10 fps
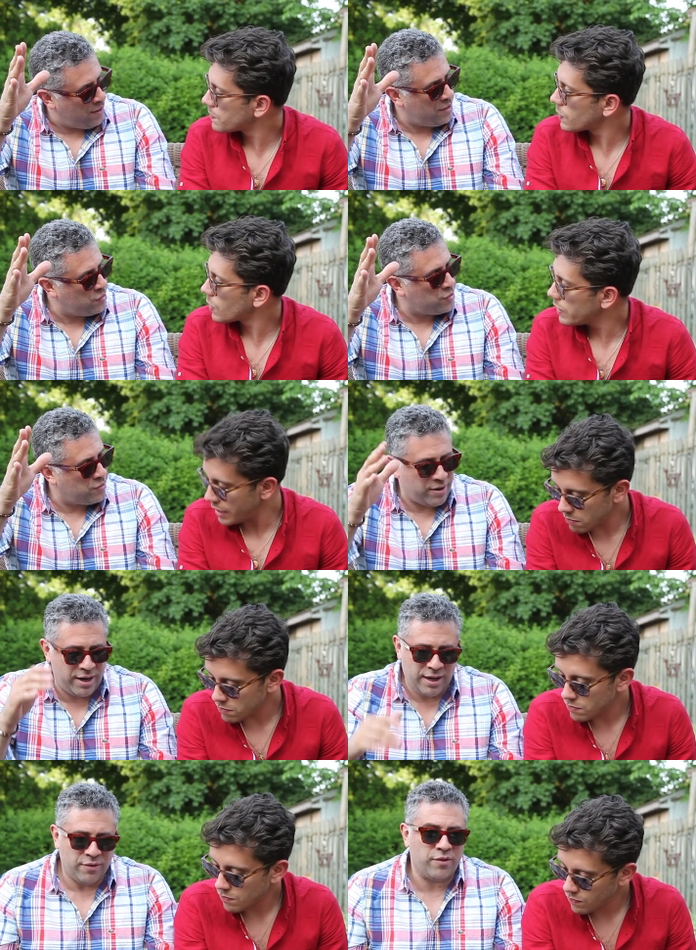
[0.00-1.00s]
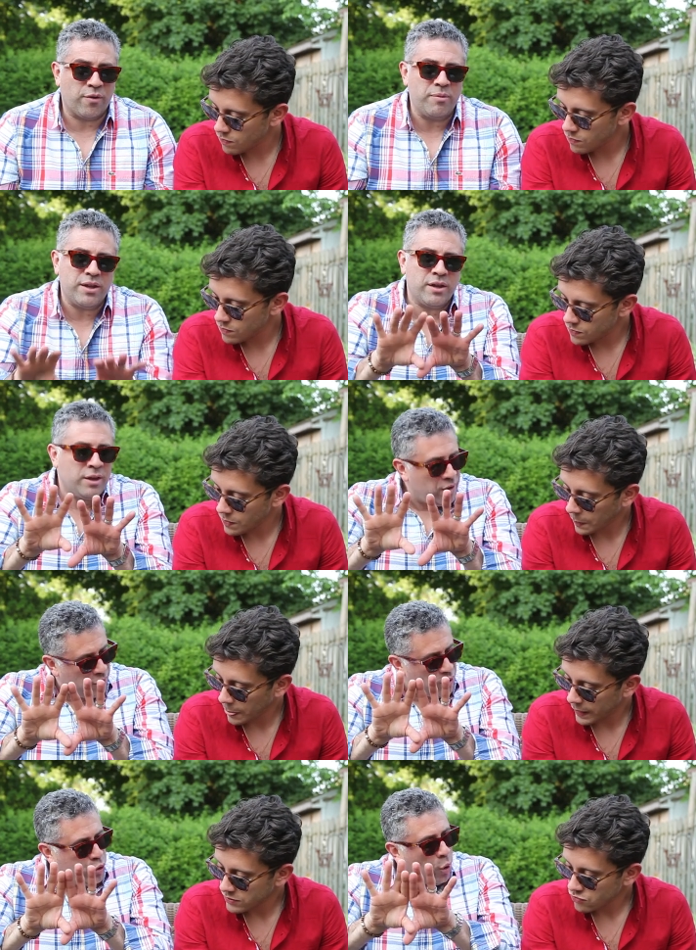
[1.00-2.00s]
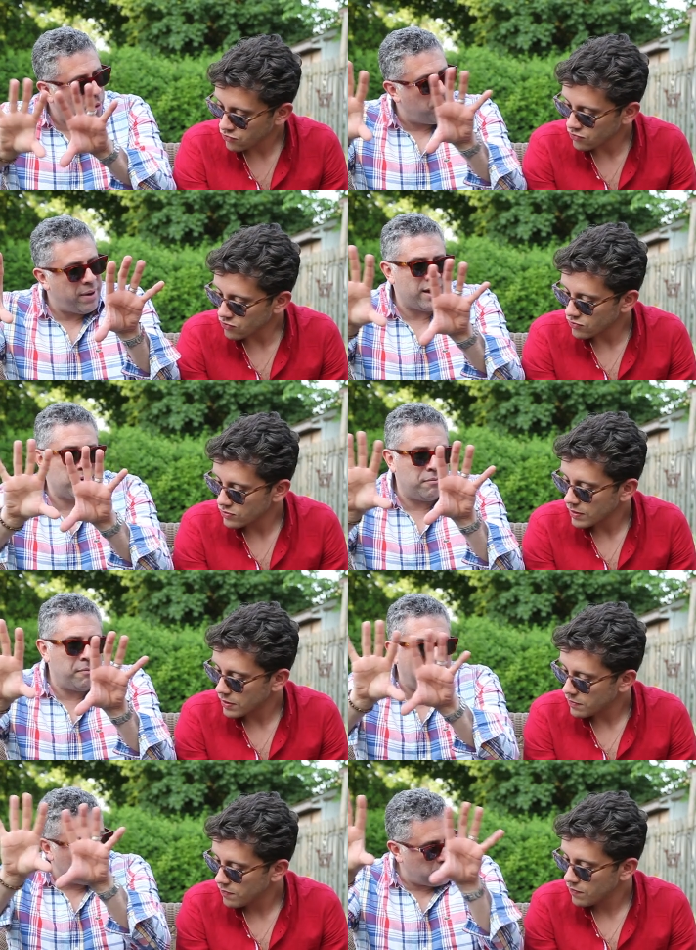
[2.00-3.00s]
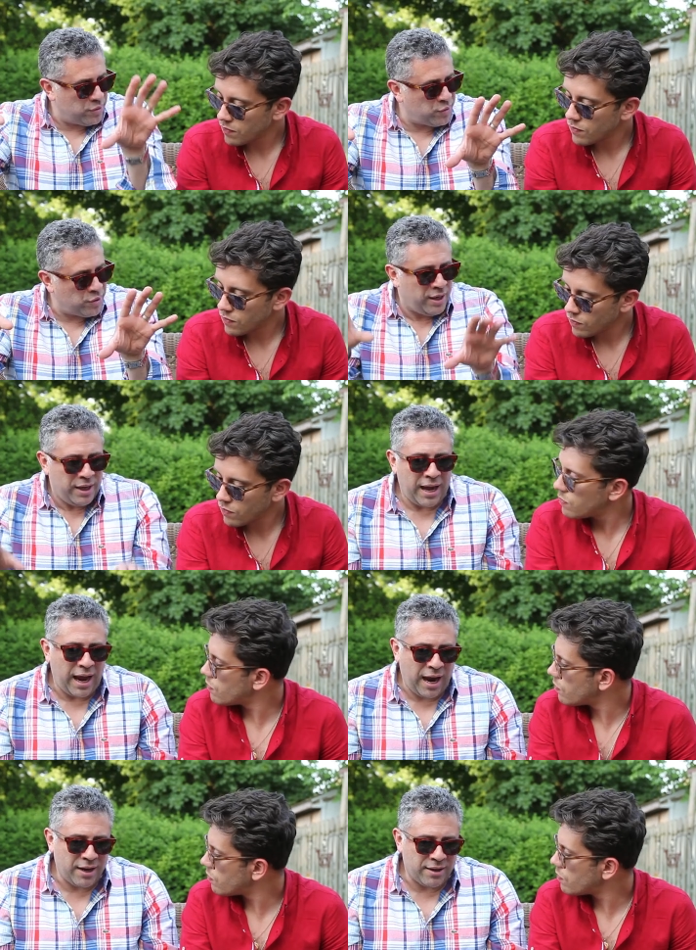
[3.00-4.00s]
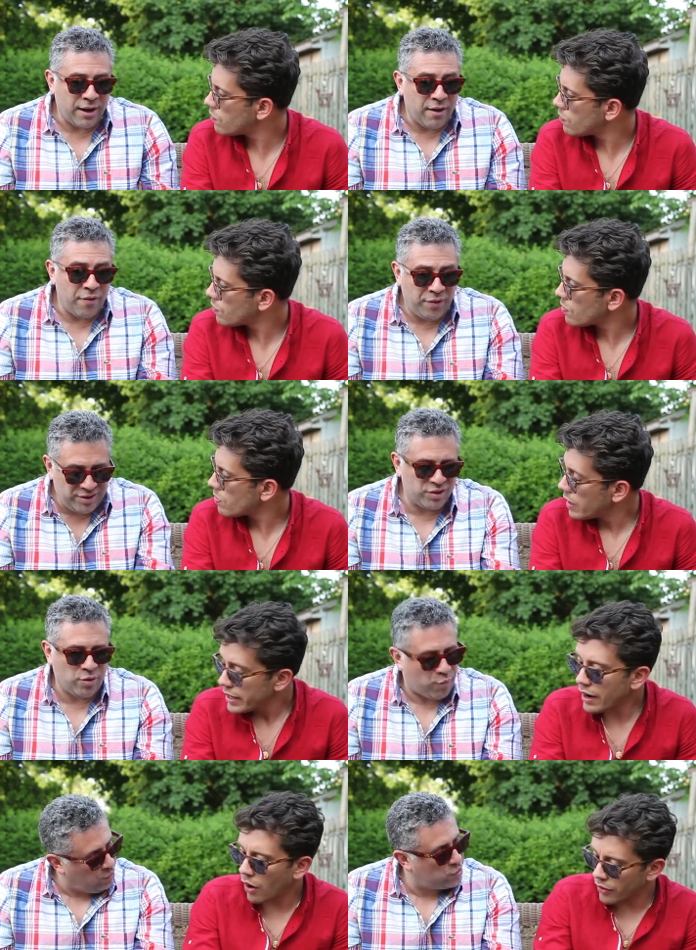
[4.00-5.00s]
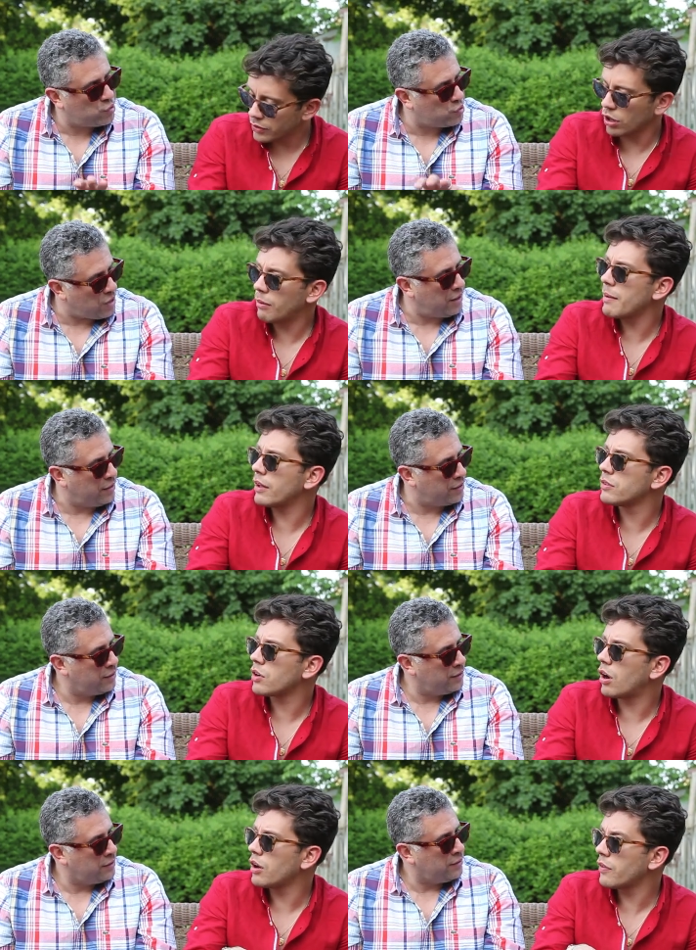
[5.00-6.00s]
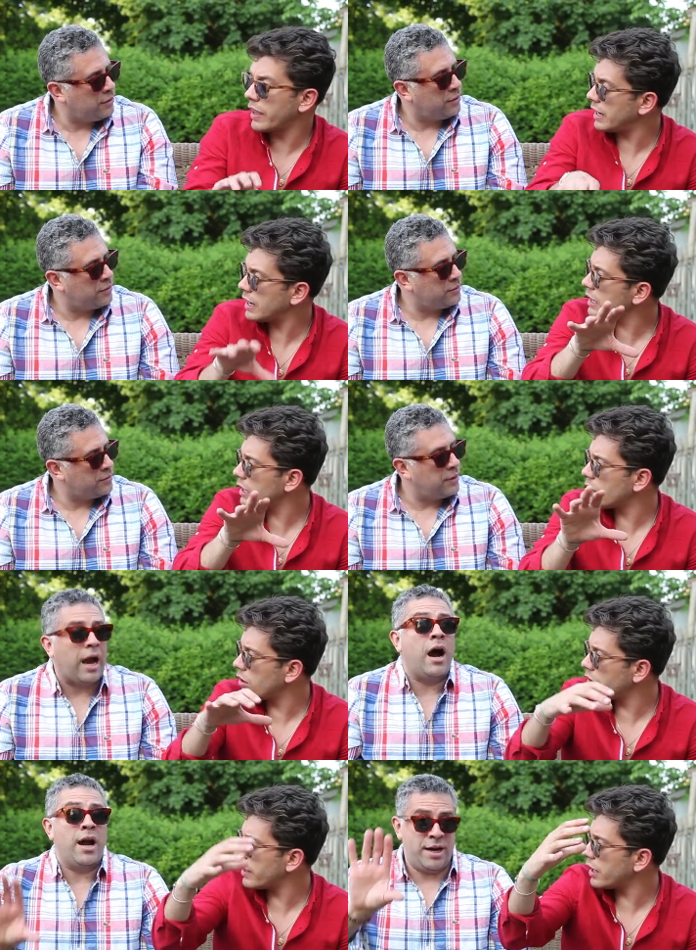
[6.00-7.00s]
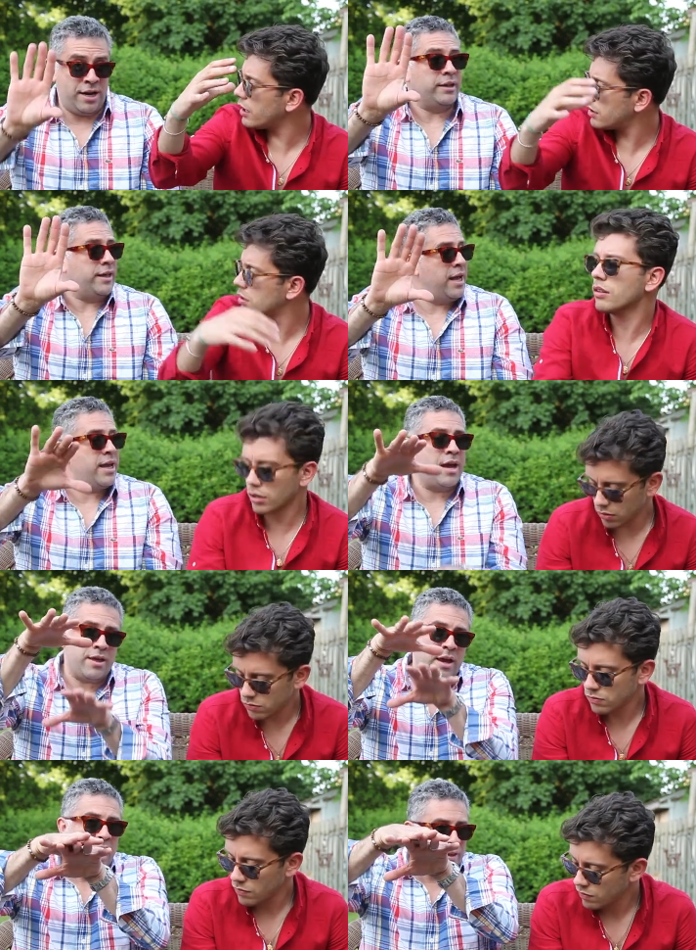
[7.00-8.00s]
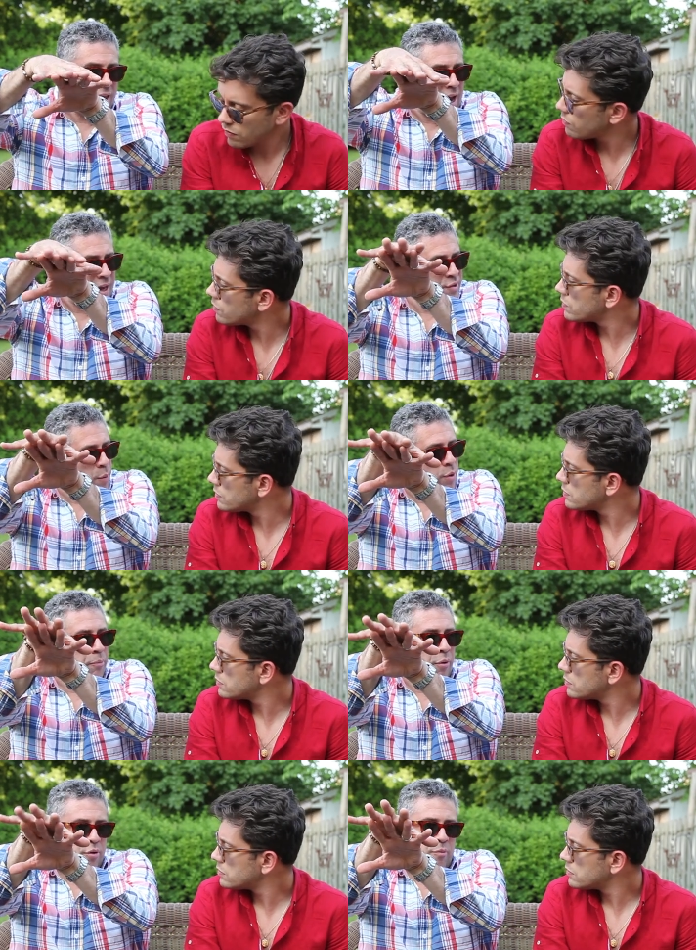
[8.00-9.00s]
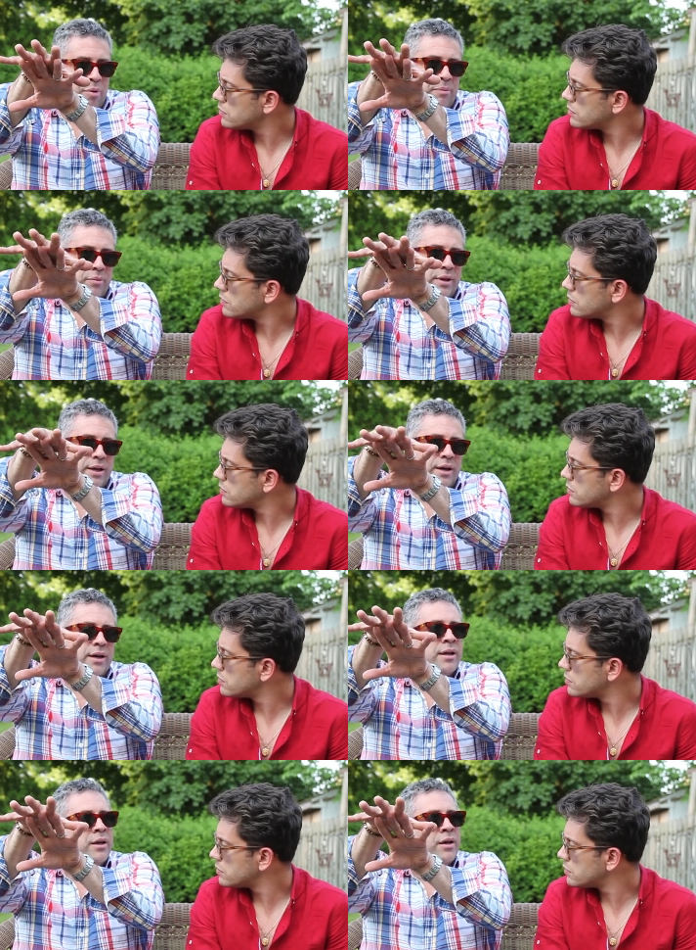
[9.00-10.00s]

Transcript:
Speaker 1: Venice, yep. right? The, from the the Dolomite Mounds. And uh, this
Speaker 2: is a real oh, the solid. Are, are they in Italy or?
Speaker 1: Uh, they... In Italy, yeah, yeah. And they, I guess they would border probably uh,